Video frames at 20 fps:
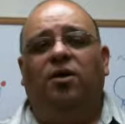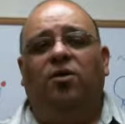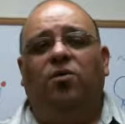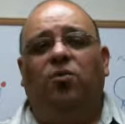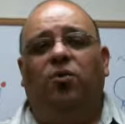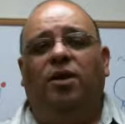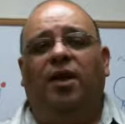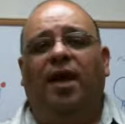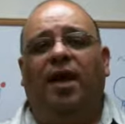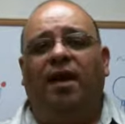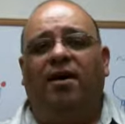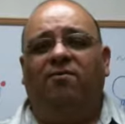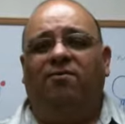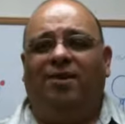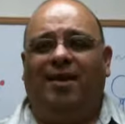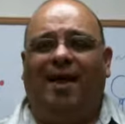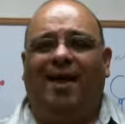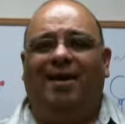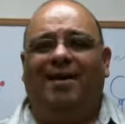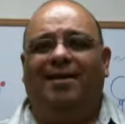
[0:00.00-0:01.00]
We have
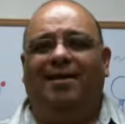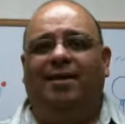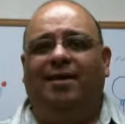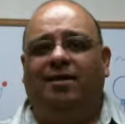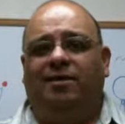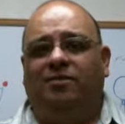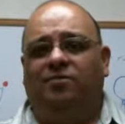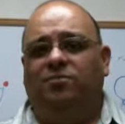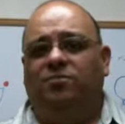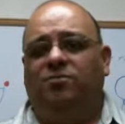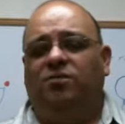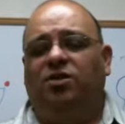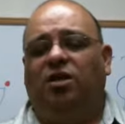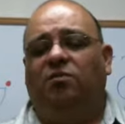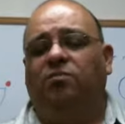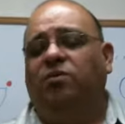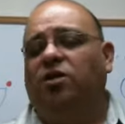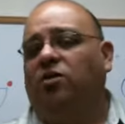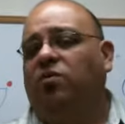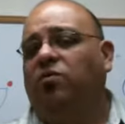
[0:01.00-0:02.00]
an idea.
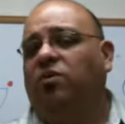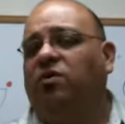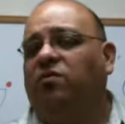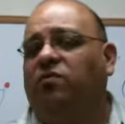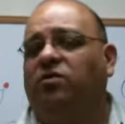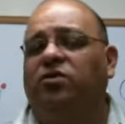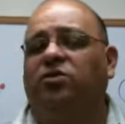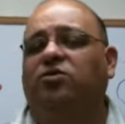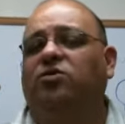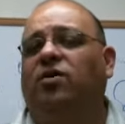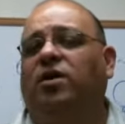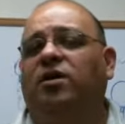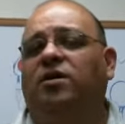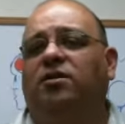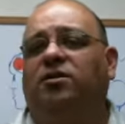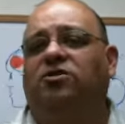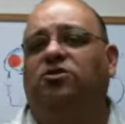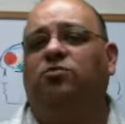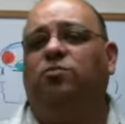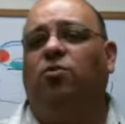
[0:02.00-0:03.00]
Same thing whenever you train
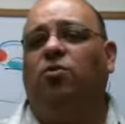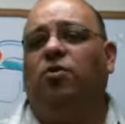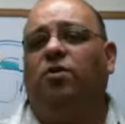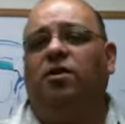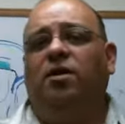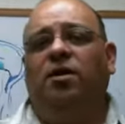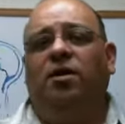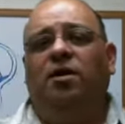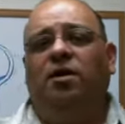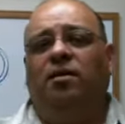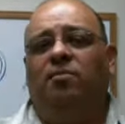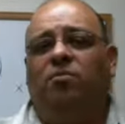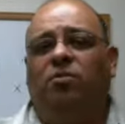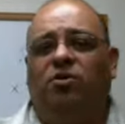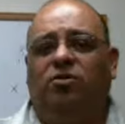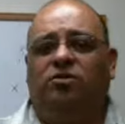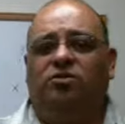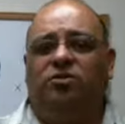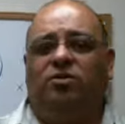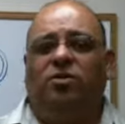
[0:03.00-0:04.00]
in a sport,
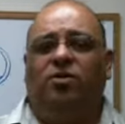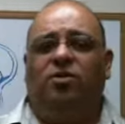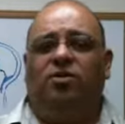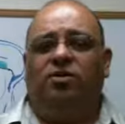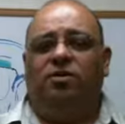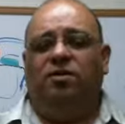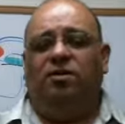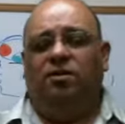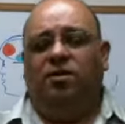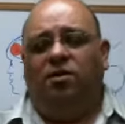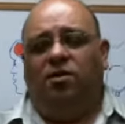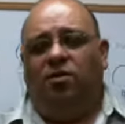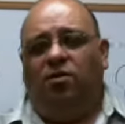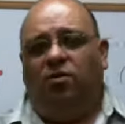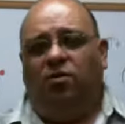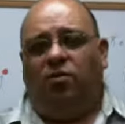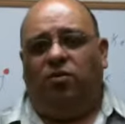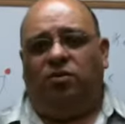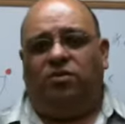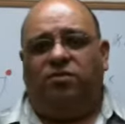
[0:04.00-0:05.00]
martial art,
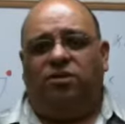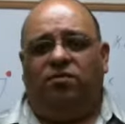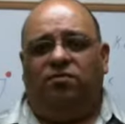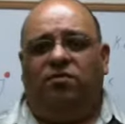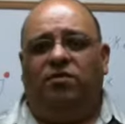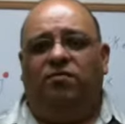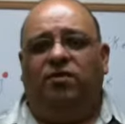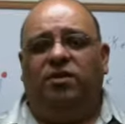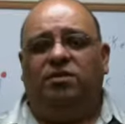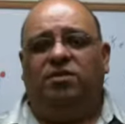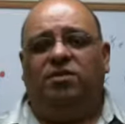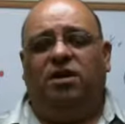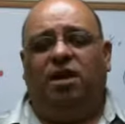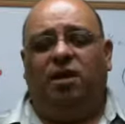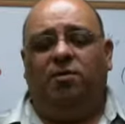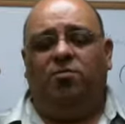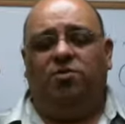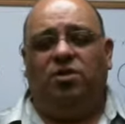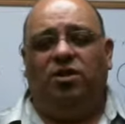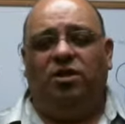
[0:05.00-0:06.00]
or self-defense
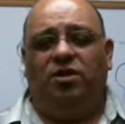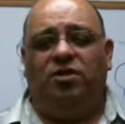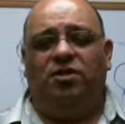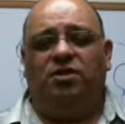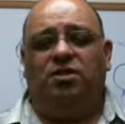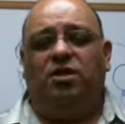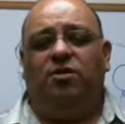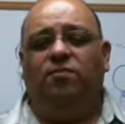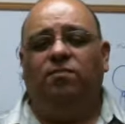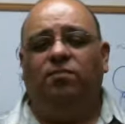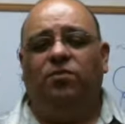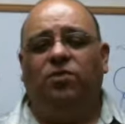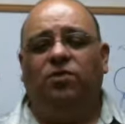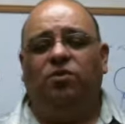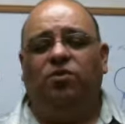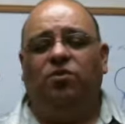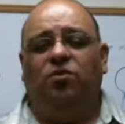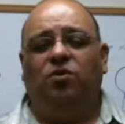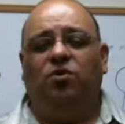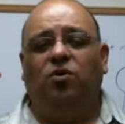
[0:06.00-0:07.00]
type things,
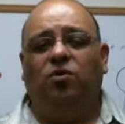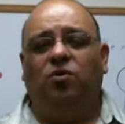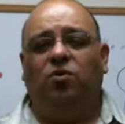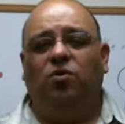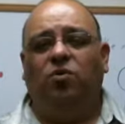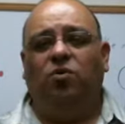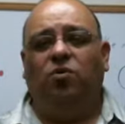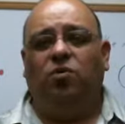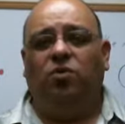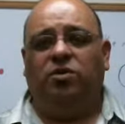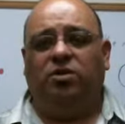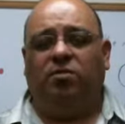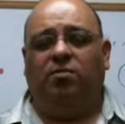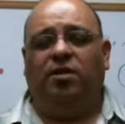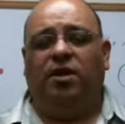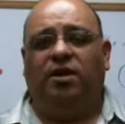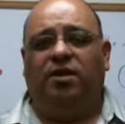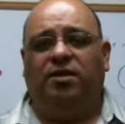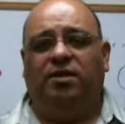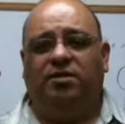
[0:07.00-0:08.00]
you know what the
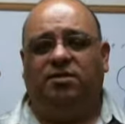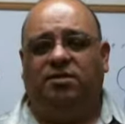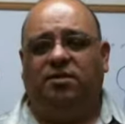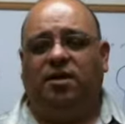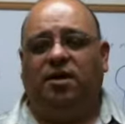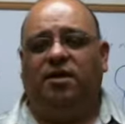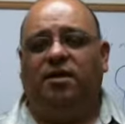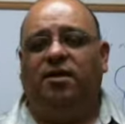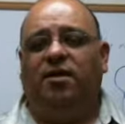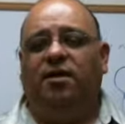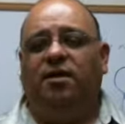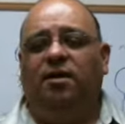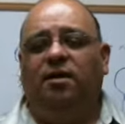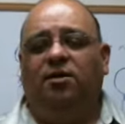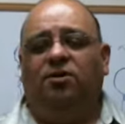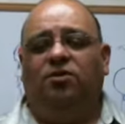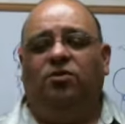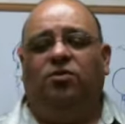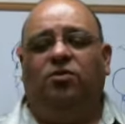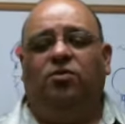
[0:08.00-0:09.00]
body is like.
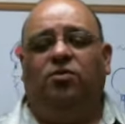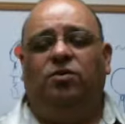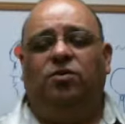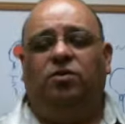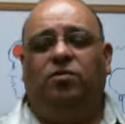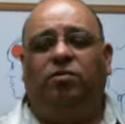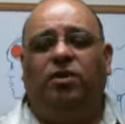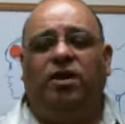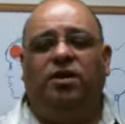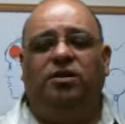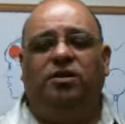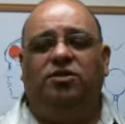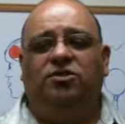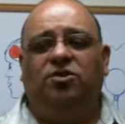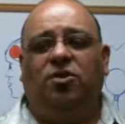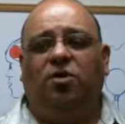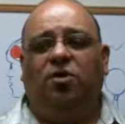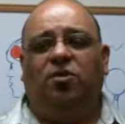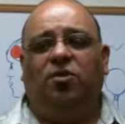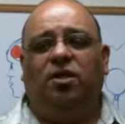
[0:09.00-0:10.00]
You know what the bodies
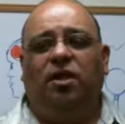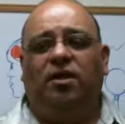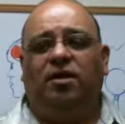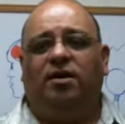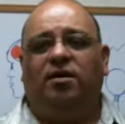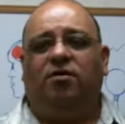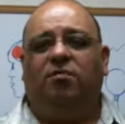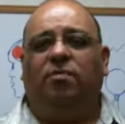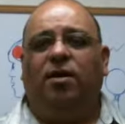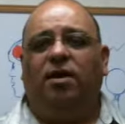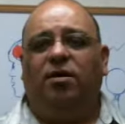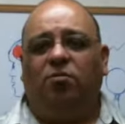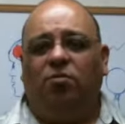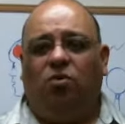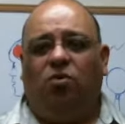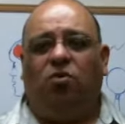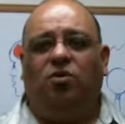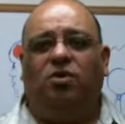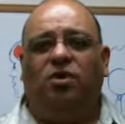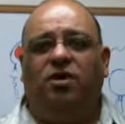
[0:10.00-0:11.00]
are like and about
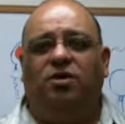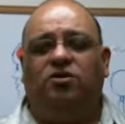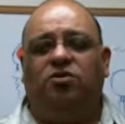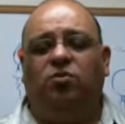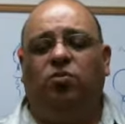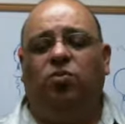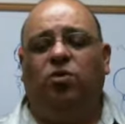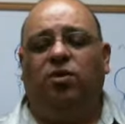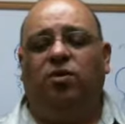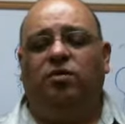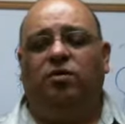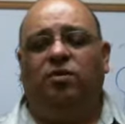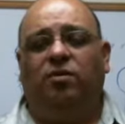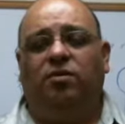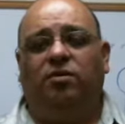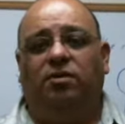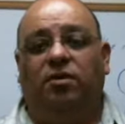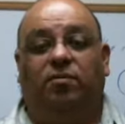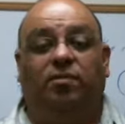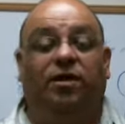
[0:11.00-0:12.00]
more or less where
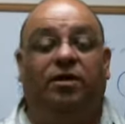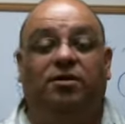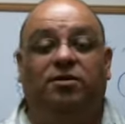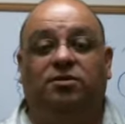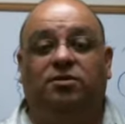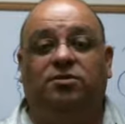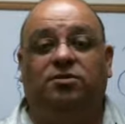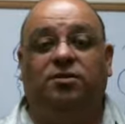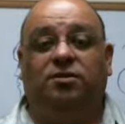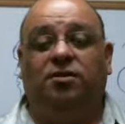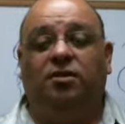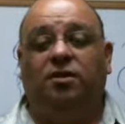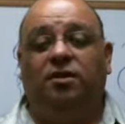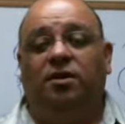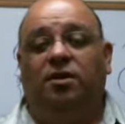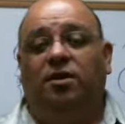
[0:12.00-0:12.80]
their appendages are.